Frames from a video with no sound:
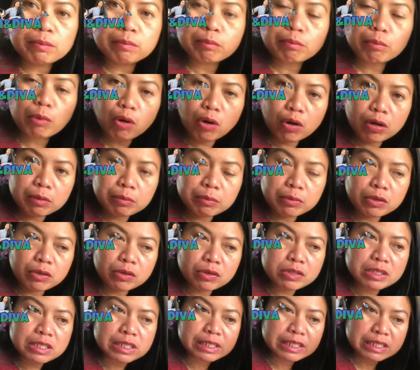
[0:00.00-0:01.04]
ball mo
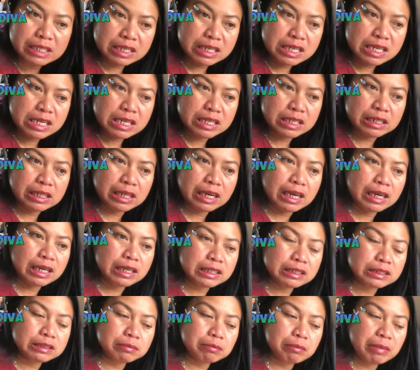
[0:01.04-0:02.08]
sa green
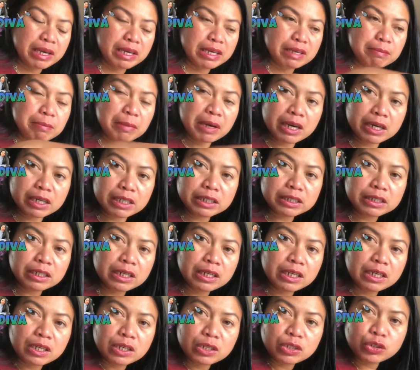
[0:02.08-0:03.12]
at my mark,
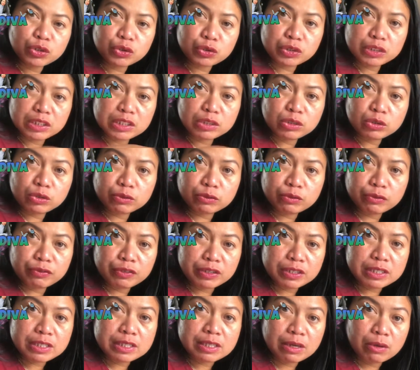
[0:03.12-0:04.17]
you need to
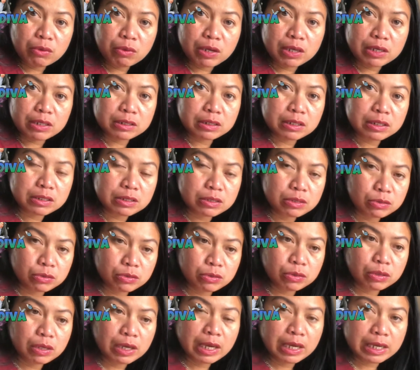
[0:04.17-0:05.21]
fix that one.
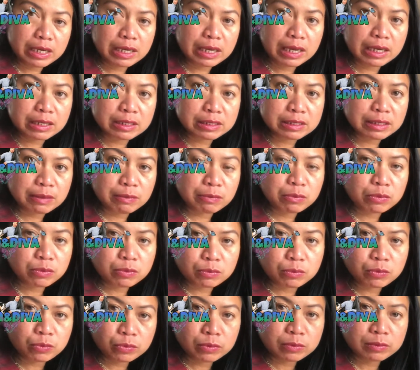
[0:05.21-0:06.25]
So, I got
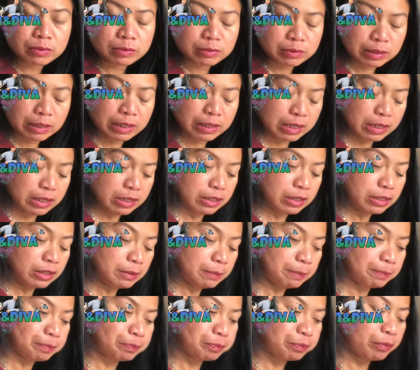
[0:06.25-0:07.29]
something here.
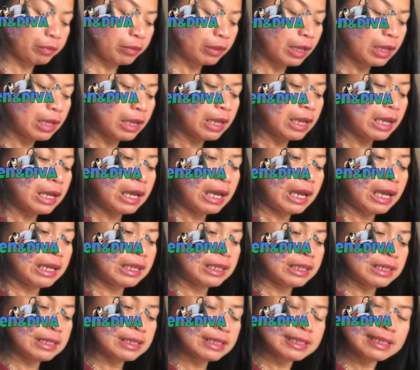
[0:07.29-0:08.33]
And
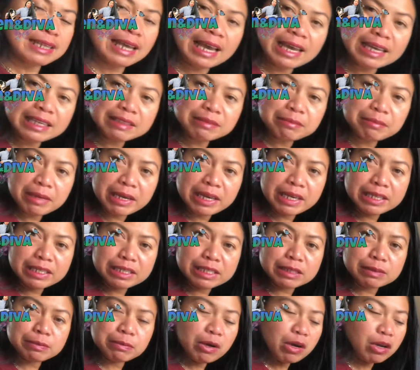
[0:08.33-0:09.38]
inside my
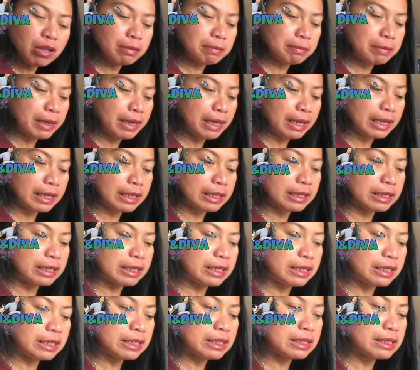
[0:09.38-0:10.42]
small bag
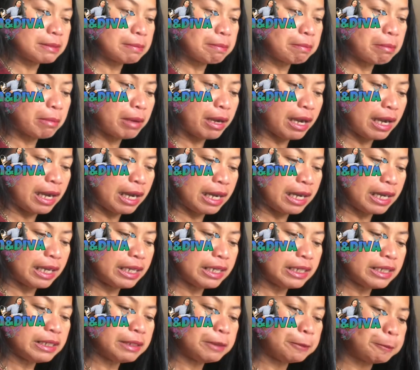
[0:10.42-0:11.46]
is
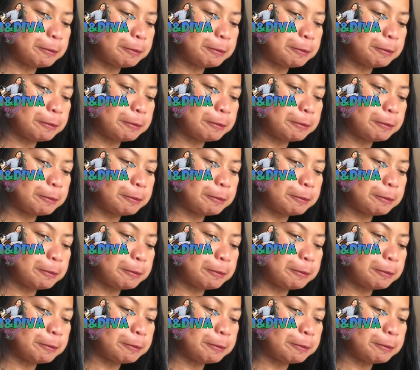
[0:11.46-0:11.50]
my...